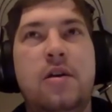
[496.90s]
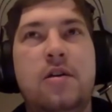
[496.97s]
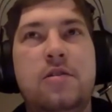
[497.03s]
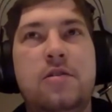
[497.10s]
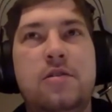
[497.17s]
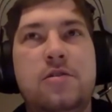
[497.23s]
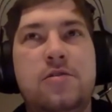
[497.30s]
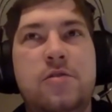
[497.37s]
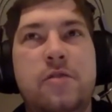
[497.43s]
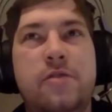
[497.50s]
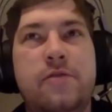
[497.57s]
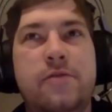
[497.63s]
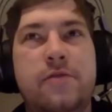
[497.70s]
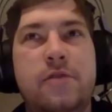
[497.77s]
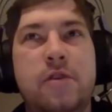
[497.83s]
to sort
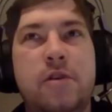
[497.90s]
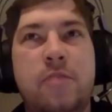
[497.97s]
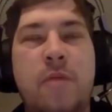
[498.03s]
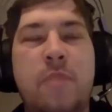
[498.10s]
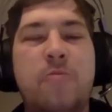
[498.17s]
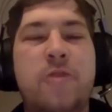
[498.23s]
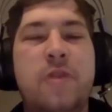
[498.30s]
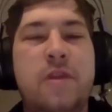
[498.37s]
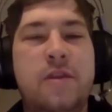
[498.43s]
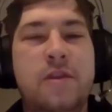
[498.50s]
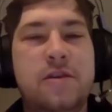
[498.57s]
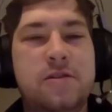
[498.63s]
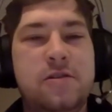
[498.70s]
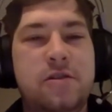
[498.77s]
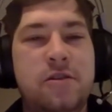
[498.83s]
of commemorate
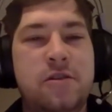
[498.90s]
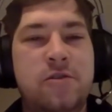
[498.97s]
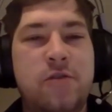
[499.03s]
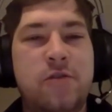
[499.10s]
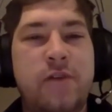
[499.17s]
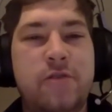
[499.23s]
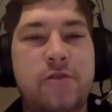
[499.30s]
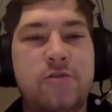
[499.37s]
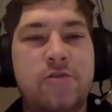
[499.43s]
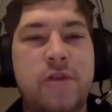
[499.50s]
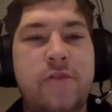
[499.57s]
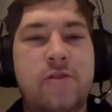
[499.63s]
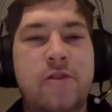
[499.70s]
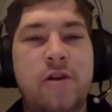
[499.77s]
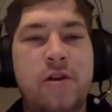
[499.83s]
this, you have to
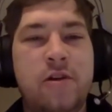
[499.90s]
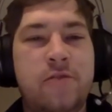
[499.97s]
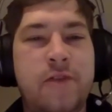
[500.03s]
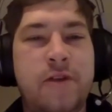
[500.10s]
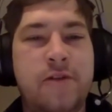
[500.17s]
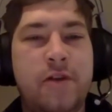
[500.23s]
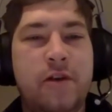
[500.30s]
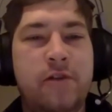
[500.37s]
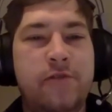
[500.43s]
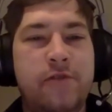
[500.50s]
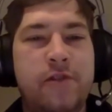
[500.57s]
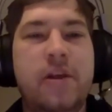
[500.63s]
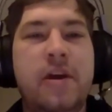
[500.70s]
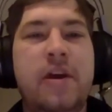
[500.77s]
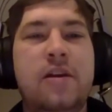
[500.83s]
travel all around
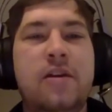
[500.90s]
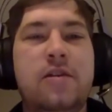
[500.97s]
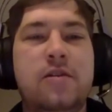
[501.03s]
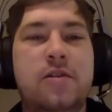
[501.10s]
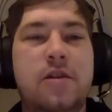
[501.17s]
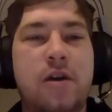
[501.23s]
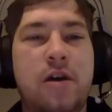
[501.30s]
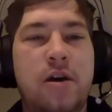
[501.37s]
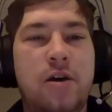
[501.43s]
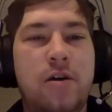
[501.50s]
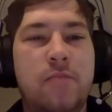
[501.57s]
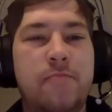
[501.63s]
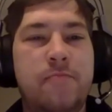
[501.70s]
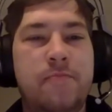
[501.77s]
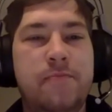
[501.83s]
Elfenland,
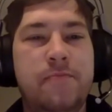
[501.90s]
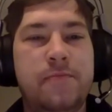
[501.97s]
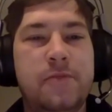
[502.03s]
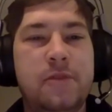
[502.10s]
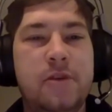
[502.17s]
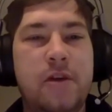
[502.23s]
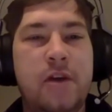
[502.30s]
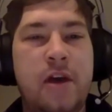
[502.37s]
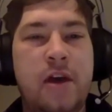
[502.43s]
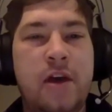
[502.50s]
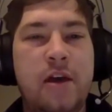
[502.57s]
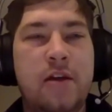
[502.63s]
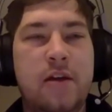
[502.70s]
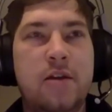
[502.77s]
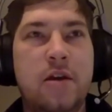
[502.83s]
um,
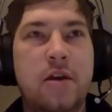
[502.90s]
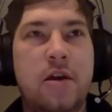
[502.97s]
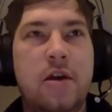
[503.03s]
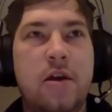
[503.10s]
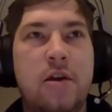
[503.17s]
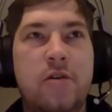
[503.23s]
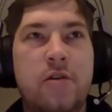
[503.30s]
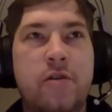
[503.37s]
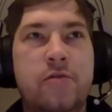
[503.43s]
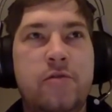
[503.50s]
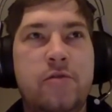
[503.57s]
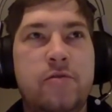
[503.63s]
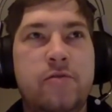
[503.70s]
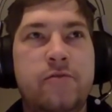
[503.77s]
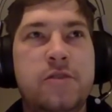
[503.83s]
and you have
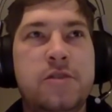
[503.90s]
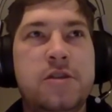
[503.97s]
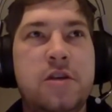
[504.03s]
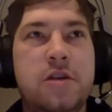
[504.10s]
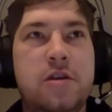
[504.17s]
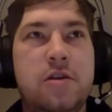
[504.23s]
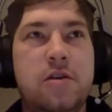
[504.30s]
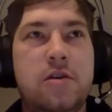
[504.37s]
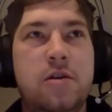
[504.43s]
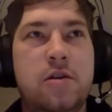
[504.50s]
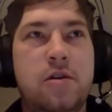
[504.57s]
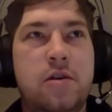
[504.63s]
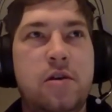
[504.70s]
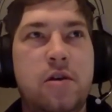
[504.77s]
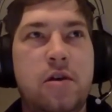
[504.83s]
to visit,
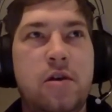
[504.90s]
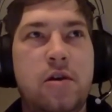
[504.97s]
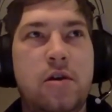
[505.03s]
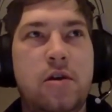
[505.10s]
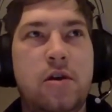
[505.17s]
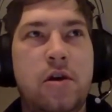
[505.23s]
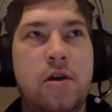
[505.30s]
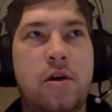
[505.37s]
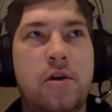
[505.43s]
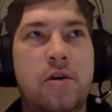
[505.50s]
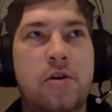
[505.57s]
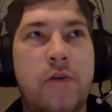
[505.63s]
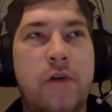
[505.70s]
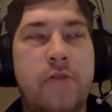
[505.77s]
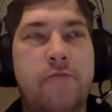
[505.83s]
uh,
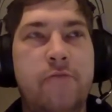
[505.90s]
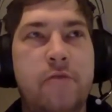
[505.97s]
you have